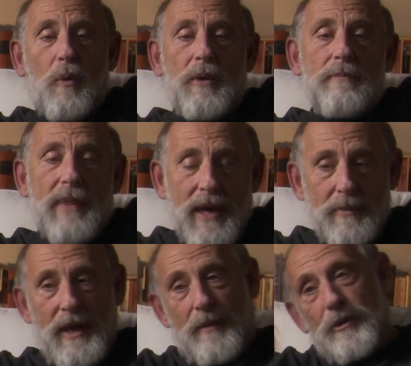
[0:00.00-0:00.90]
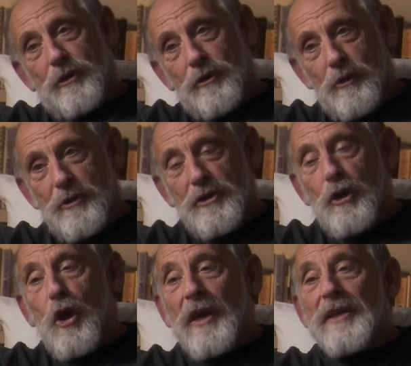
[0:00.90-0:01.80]
What we may be able to do is
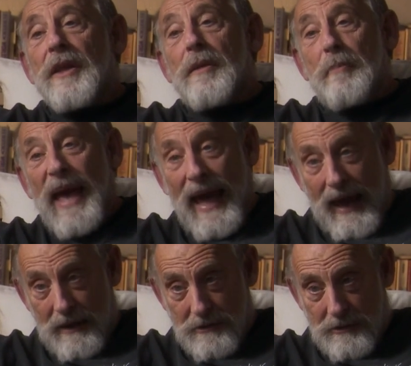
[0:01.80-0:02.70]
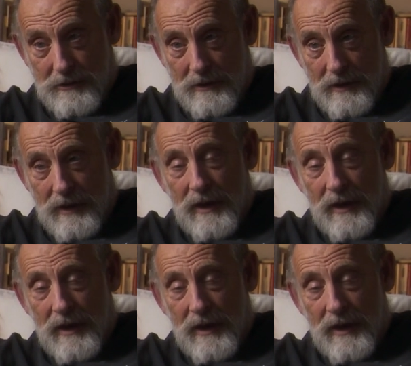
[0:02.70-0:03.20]
to look into the past